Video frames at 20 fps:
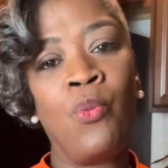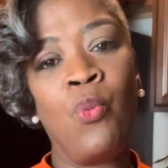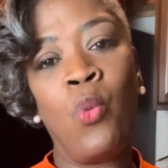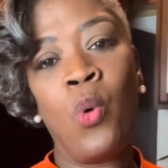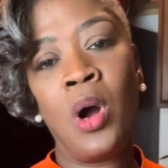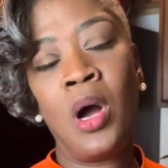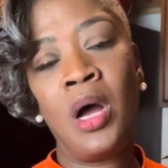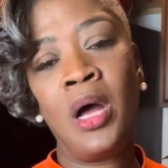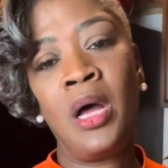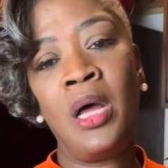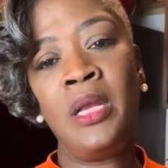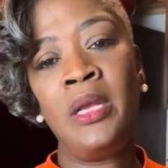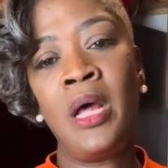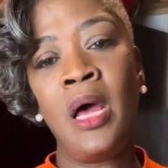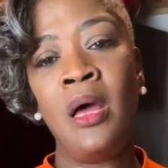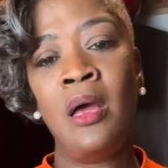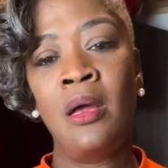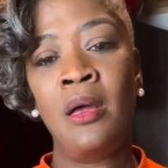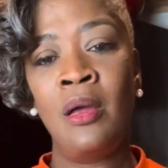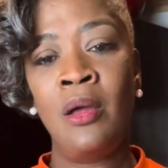one
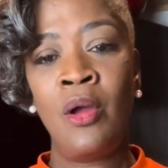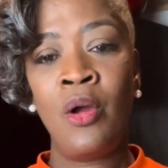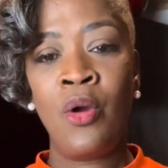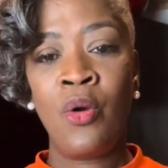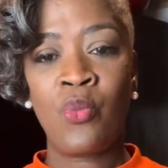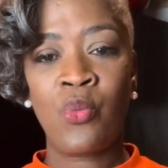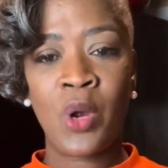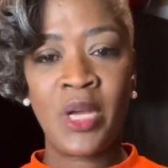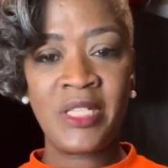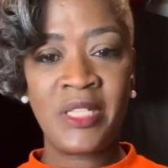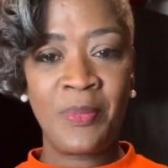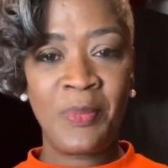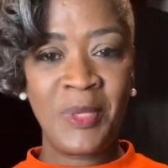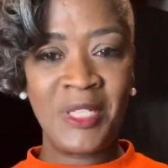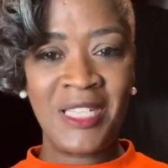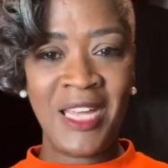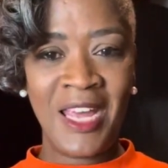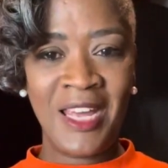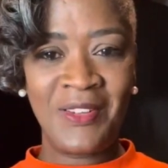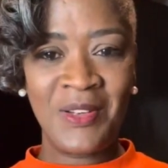russet
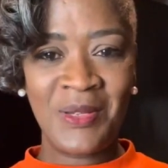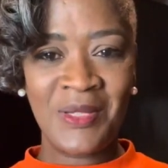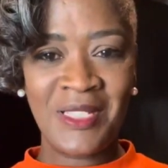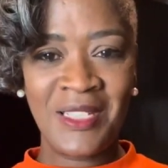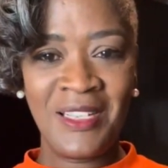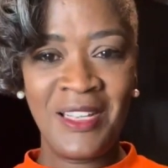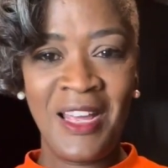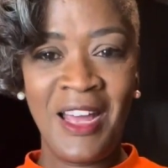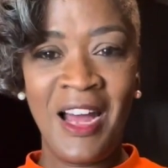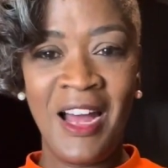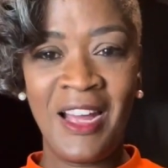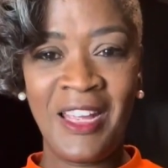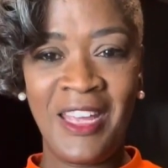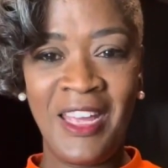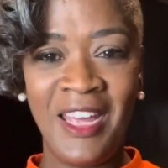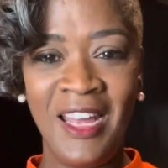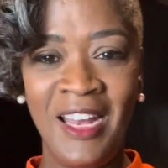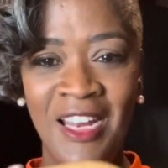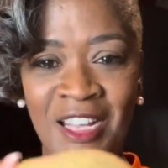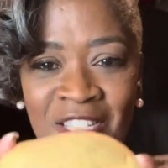potatoes.
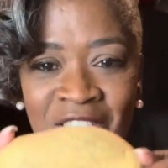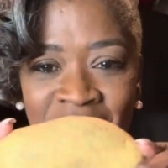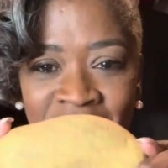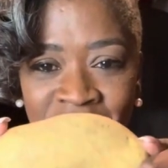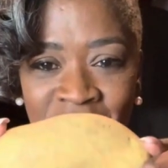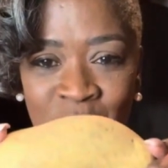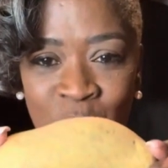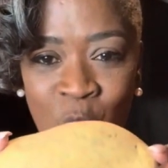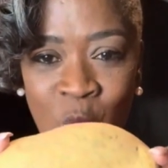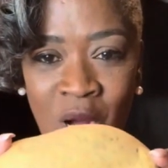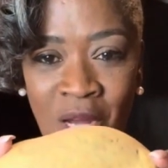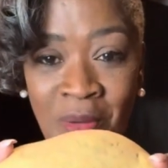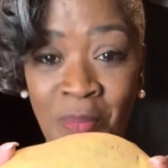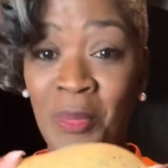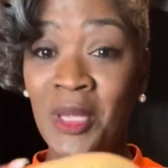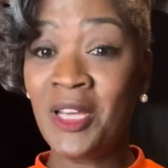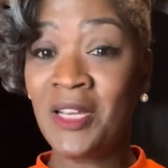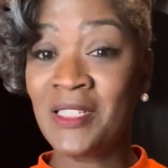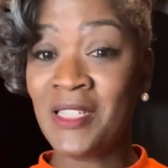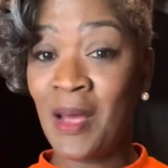Again, it's just one
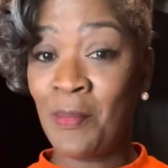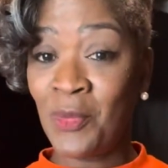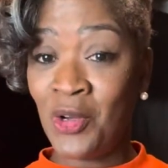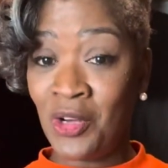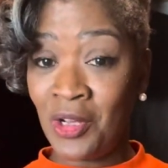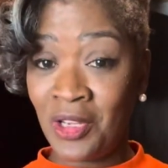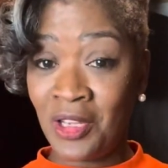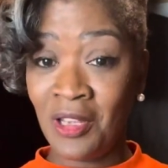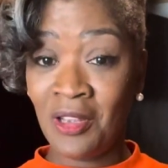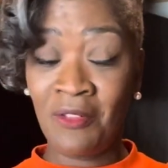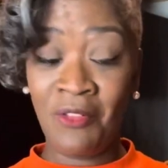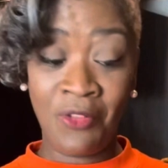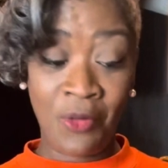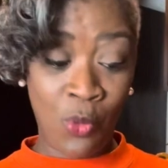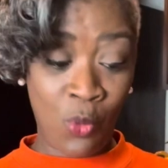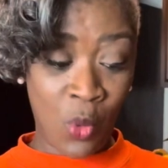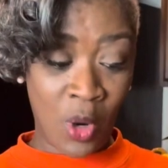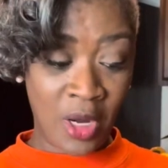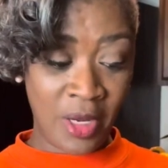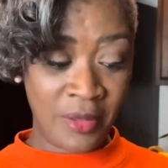because I'm cooking for
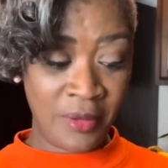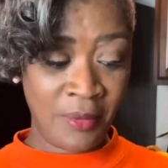one.